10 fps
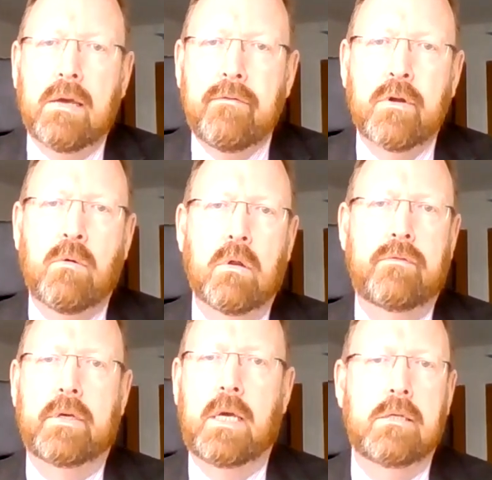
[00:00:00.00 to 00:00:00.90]
give the
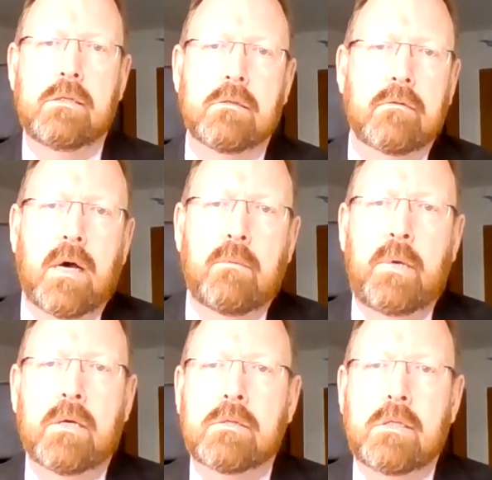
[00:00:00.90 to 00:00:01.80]
qualifications of that
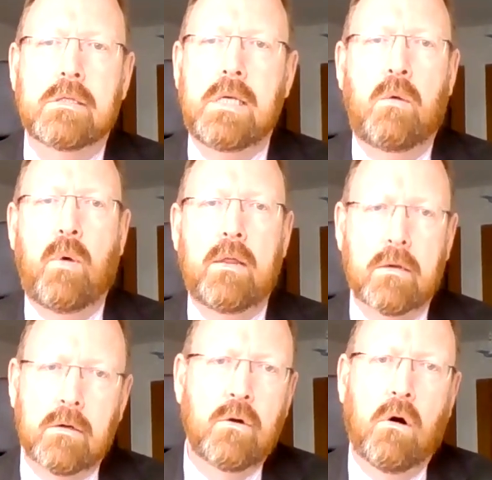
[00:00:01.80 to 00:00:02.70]
person and say
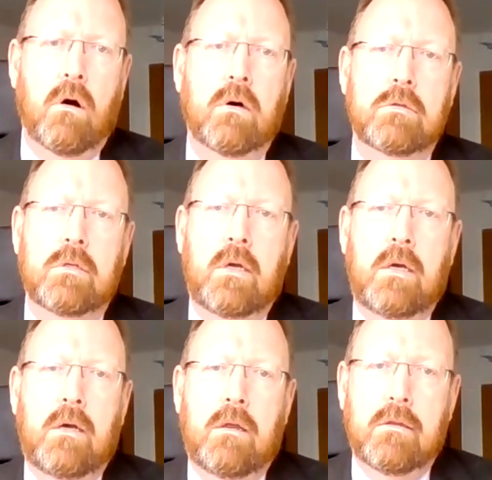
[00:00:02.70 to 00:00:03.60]
whether or not
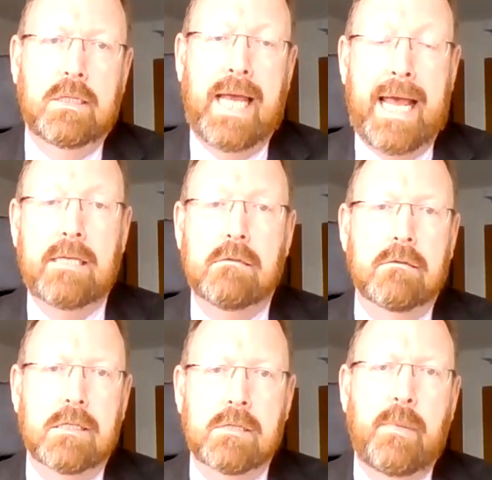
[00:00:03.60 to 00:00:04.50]
the test or
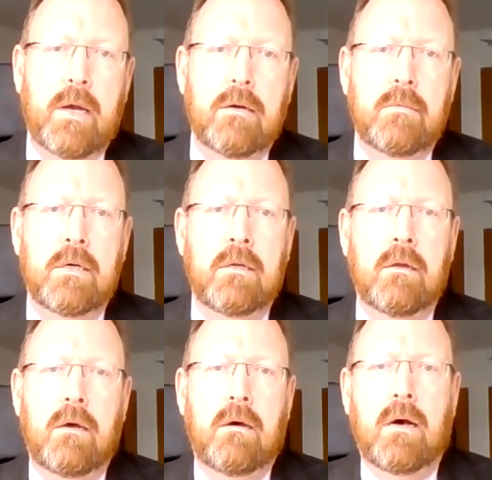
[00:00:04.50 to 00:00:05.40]
experiment
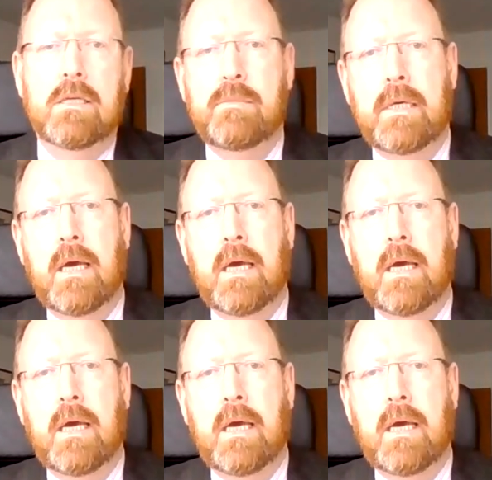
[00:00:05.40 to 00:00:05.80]
has been